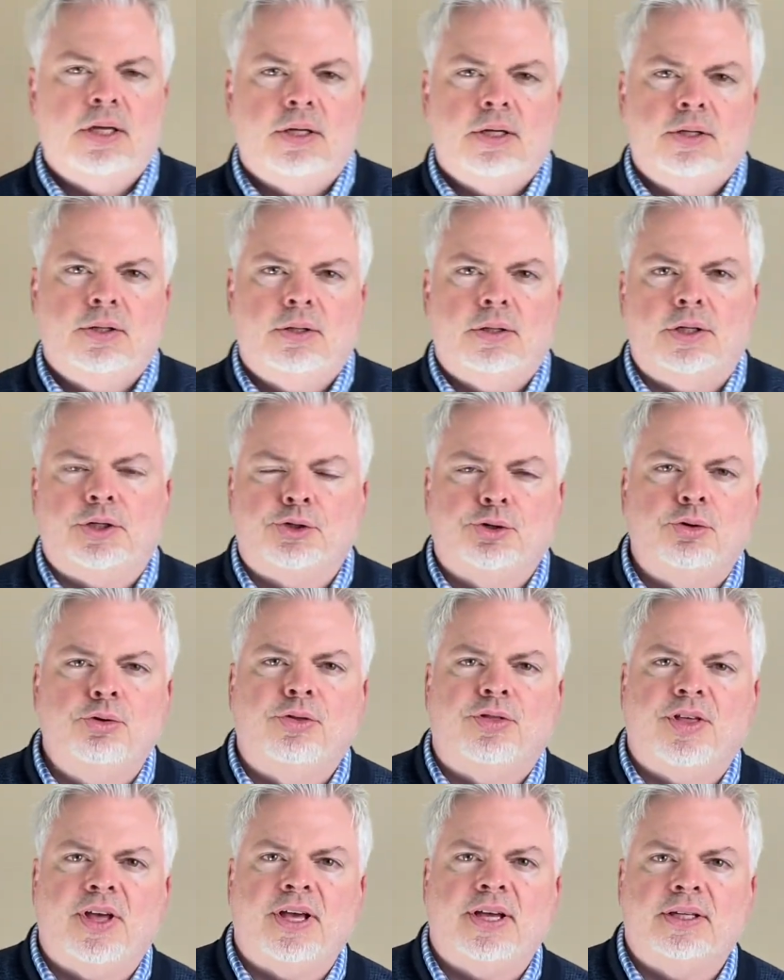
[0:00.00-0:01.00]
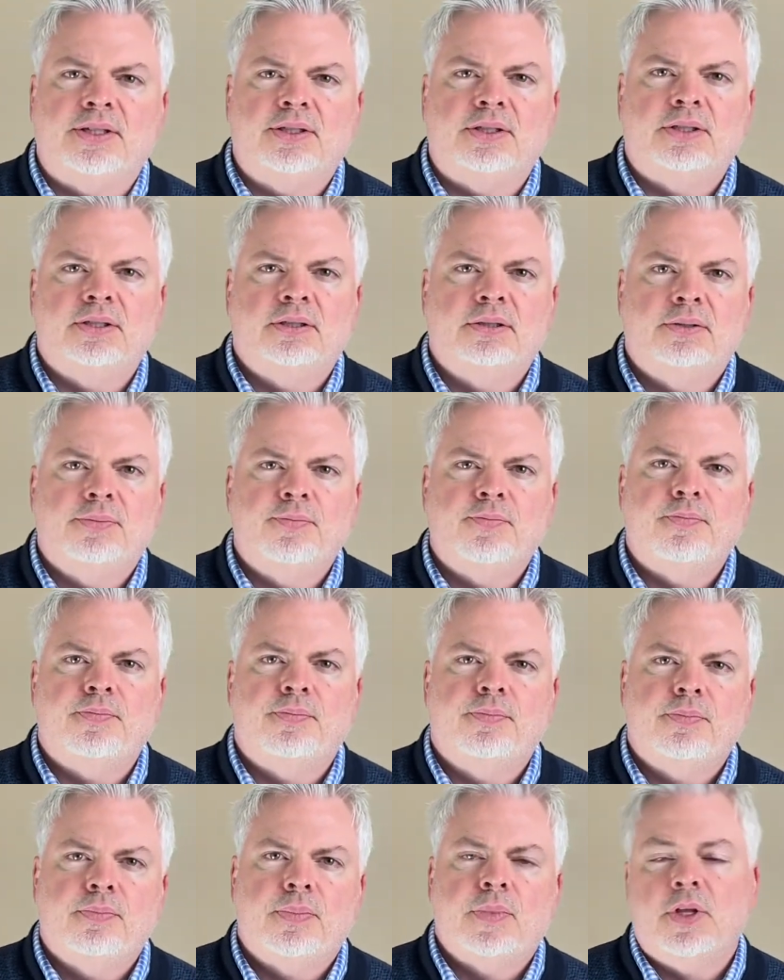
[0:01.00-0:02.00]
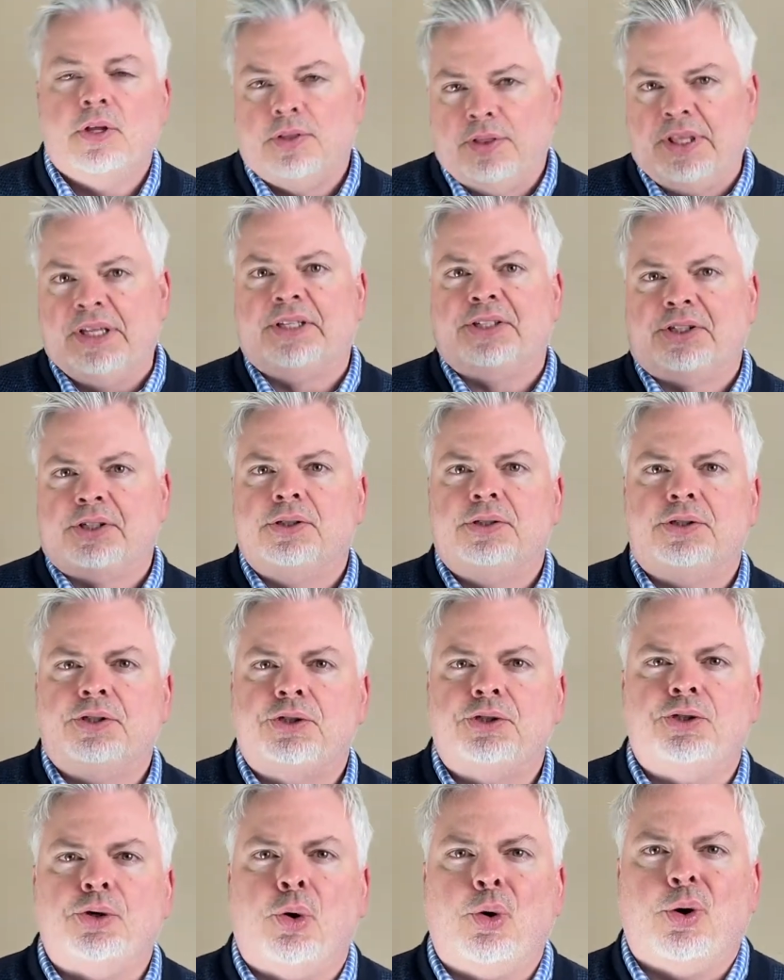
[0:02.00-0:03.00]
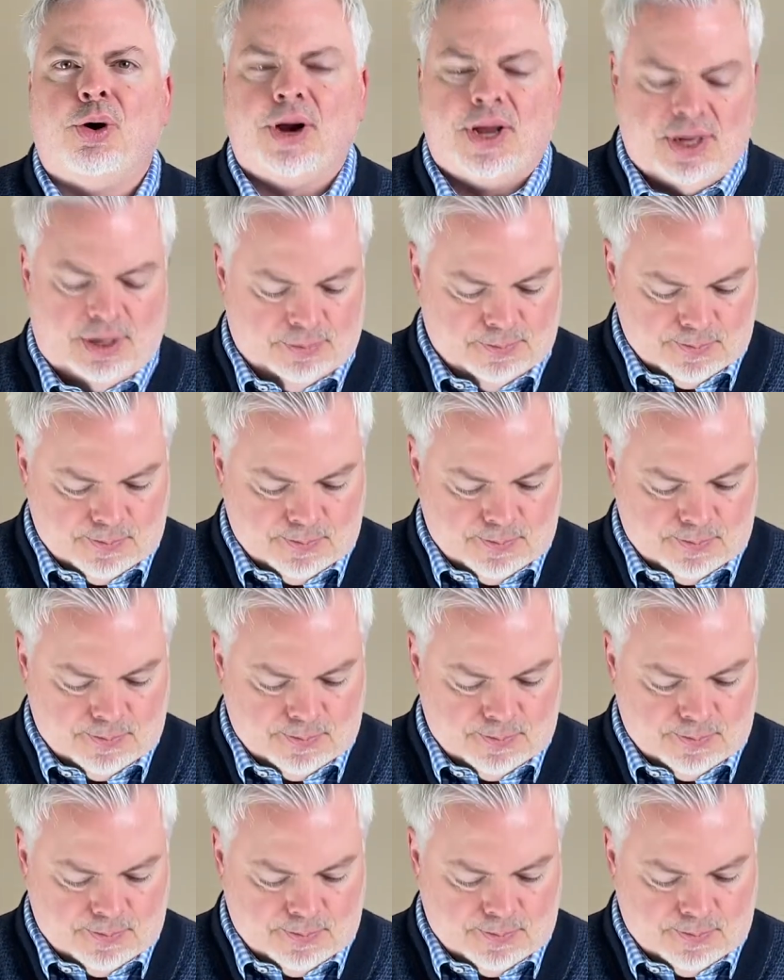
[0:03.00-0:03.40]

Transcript: The truth is, this story,